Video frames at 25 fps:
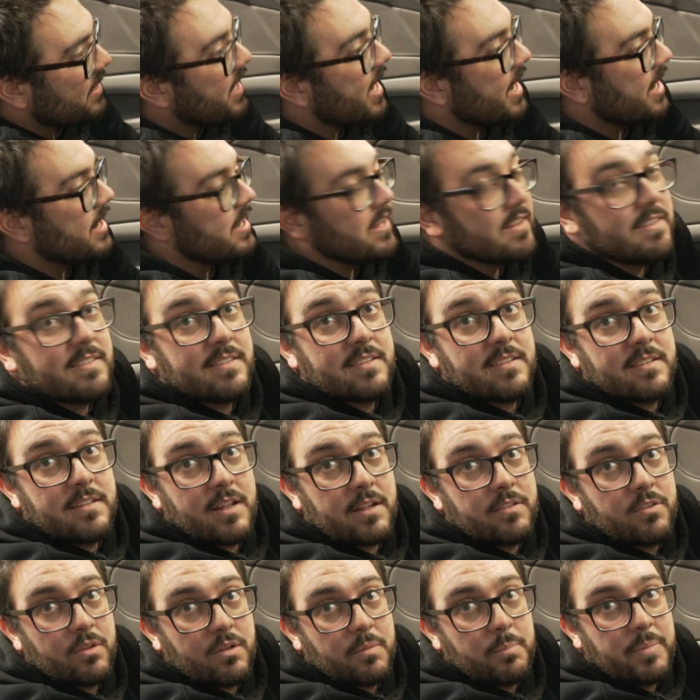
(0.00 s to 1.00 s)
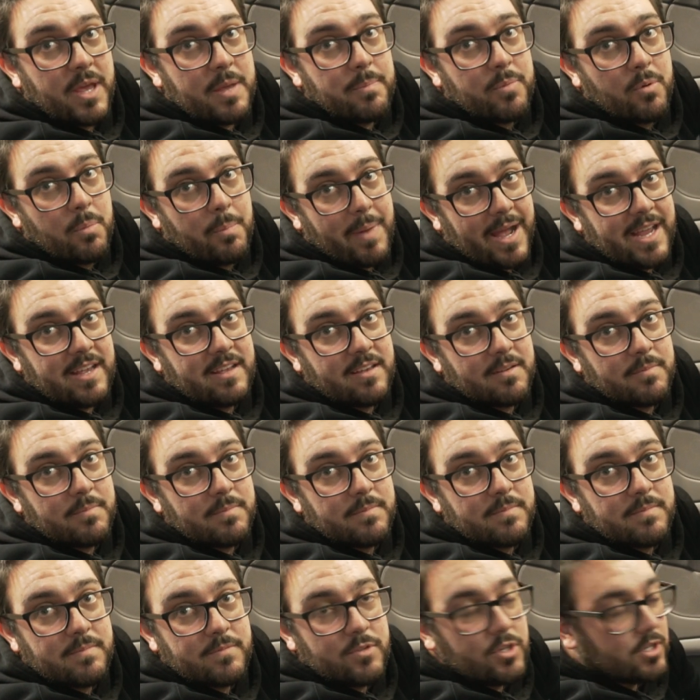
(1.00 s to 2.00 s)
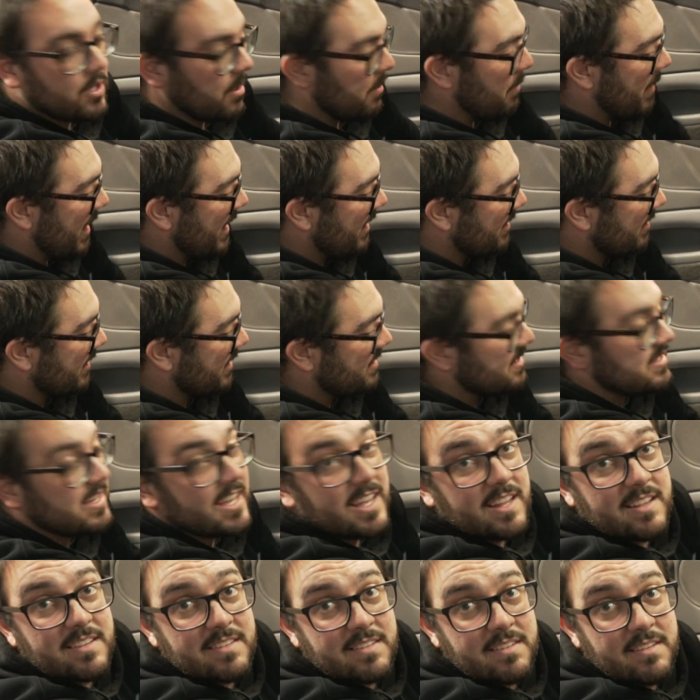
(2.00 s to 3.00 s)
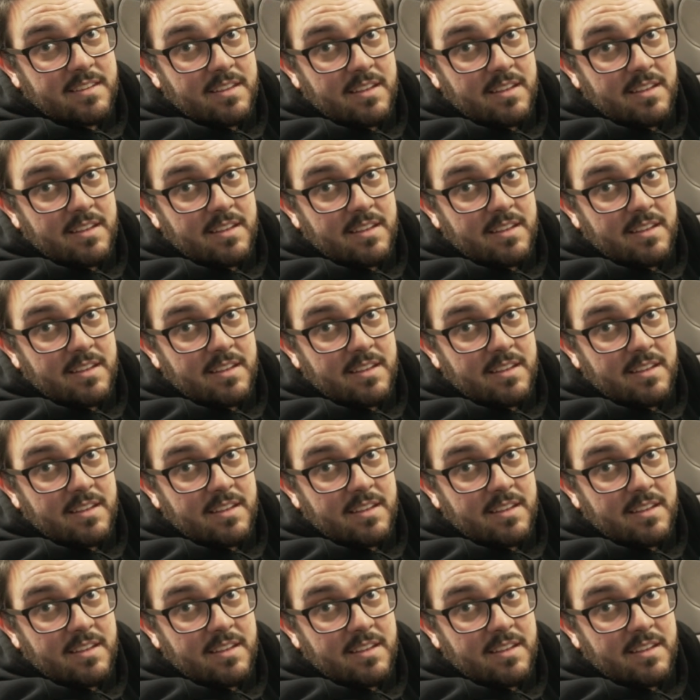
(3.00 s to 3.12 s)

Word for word: yeah, it is. That's what people make them. You can make these kits.